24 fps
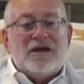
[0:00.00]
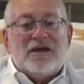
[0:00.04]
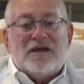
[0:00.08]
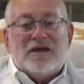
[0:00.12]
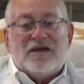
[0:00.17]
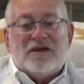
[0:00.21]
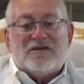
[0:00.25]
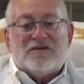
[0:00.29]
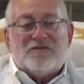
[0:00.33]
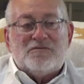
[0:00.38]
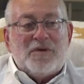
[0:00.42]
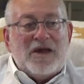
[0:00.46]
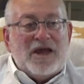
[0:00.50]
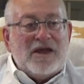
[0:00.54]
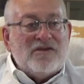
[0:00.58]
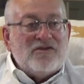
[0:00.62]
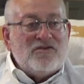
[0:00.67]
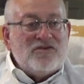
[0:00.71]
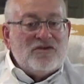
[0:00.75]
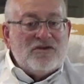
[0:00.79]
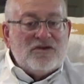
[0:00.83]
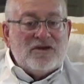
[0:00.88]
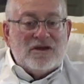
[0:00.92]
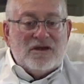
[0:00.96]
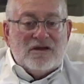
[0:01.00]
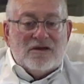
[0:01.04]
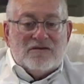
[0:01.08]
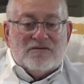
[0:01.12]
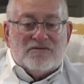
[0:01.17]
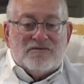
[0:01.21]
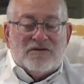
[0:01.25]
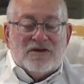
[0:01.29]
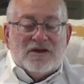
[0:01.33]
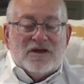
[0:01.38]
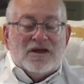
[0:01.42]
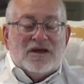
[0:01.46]
Uh, expansion
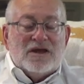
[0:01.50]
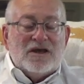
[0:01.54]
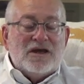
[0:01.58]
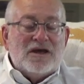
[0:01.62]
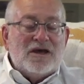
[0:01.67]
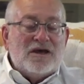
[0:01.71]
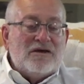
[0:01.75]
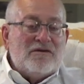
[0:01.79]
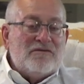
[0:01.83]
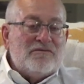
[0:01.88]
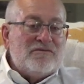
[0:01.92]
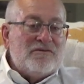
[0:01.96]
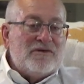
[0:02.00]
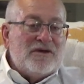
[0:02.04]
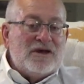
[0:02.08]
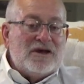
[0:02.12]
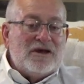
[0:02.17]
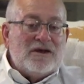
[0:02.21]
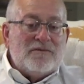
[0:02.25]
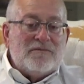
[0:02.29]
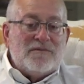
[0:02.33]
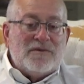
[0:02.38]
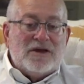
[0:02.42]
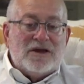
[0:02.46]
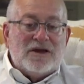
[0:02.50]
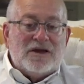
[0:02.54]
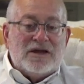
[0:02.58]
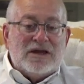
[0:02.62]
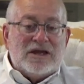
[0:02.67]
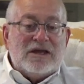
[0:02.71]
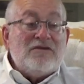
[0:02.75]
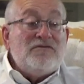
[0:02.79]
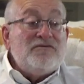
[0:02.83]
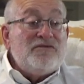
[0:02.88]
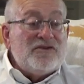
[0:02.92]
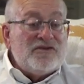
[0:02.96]
of of uh,
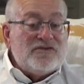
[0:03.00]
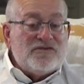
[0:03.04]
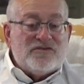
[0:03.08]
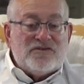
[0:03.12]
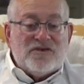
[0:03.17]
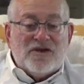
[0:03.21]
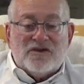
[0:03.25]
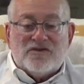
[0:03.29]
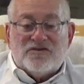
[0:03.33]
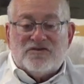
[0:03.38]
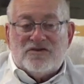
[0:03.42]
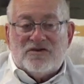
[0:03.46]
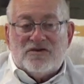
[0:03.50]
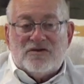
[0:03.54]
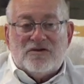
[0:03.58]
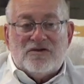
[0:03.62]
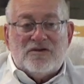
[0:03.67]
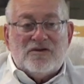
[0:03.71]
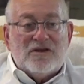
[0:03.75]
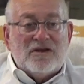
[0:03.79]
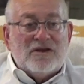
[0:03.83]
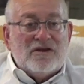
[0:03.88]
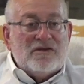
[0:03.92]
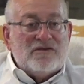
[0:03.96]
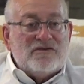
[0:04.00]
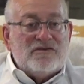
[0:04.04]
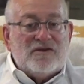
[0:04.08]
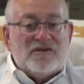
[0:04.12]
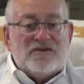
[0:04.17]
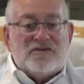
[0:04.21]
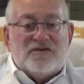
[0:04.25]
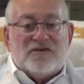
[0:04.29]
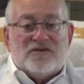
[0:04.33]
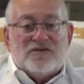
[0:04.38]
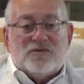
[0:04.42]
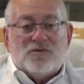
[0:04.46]
uh, infrastructure
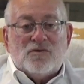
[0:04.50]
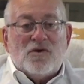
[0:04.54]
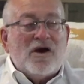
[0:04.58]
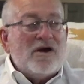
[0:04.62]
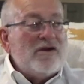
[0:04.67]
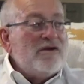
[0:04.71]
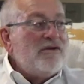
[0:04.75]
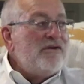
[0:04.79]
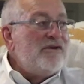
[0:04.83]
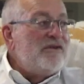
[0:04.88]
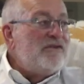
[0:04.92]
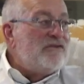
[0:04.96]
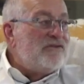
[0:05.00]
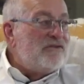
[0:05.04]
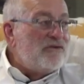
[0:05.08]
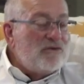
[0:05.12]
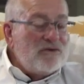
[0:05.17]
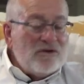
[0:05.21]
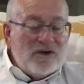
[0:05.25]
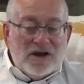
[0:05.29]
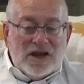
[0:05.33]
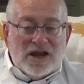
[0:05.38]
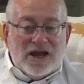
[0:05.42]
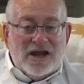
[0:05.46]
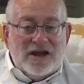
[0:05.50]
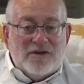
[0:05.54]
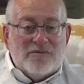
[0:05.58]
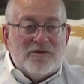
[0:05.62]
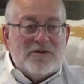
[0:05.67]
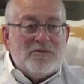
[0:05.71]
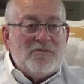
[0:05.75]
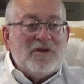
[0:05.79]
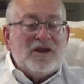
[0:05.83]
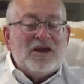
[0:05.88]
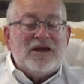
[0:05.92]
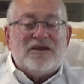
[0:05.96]
such as water and sewer
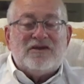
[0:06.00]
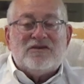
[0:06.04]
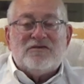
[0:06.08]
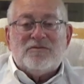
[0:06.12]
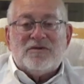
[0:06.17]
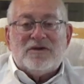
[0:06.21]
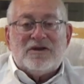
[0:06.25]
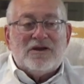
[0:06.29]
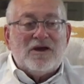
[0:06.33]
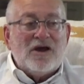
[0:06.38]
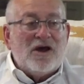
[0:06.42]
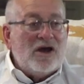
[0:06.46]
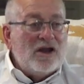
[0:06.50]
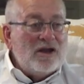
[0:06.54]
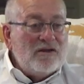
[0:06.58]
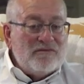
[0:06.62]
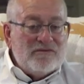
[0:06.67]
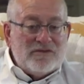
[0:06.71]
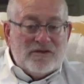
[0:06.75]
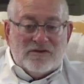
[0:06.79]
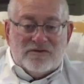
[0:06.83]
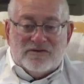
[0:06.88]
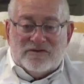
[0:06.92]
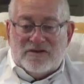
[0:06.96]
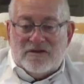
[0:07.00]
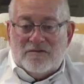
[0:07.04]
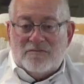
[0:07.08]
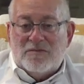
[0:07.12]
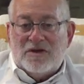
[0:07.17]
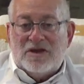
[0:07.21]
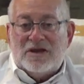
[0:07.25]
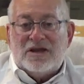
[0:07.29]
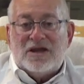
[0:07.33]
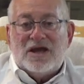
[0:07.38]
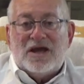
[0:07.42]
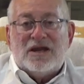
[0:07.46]
line replacement. All of those
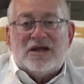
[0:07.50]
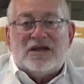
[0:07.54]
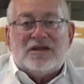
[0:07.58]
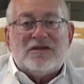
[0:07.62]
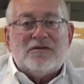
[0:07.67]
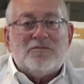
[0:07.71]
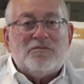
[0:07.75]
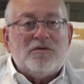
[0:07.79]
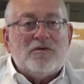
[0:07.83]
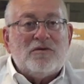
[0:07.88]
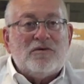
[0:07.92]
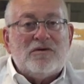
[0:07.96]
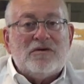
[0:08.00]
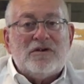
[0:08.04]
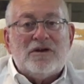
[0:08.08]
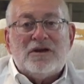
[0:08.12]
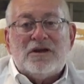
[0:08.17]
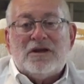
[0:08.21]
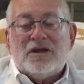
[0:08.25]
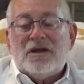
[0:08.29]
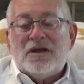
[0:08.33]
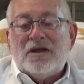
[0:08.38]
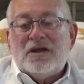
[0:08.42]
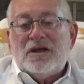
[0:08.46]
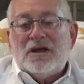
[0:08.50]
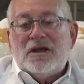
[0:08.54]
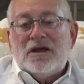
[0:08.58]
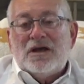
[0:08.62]
have been done at the port.